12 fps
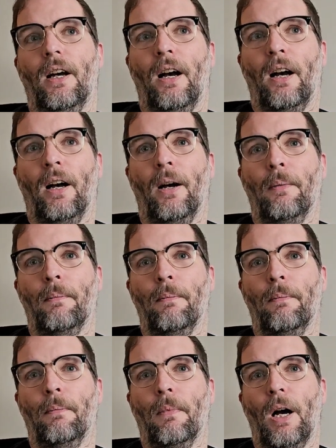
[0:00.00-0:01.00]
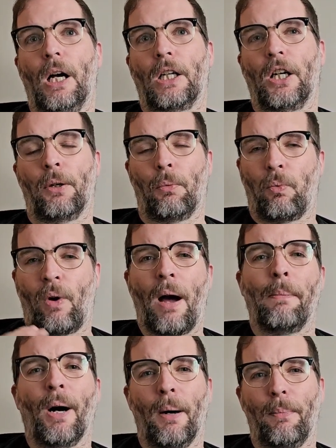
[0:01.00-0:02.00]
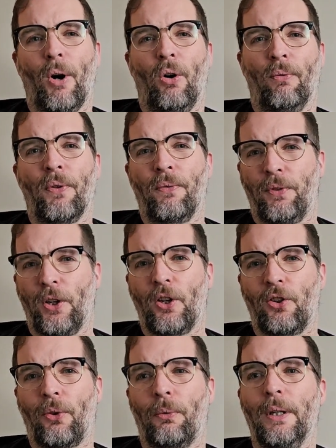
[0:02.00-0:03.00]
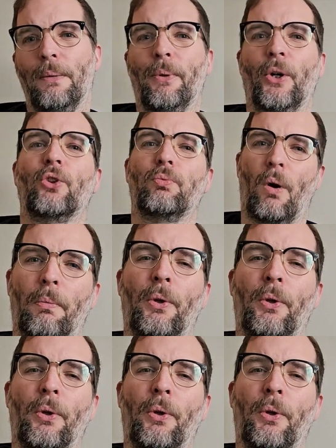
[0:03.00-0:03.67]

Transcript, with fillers: um, a kind of wrap up of the first three books,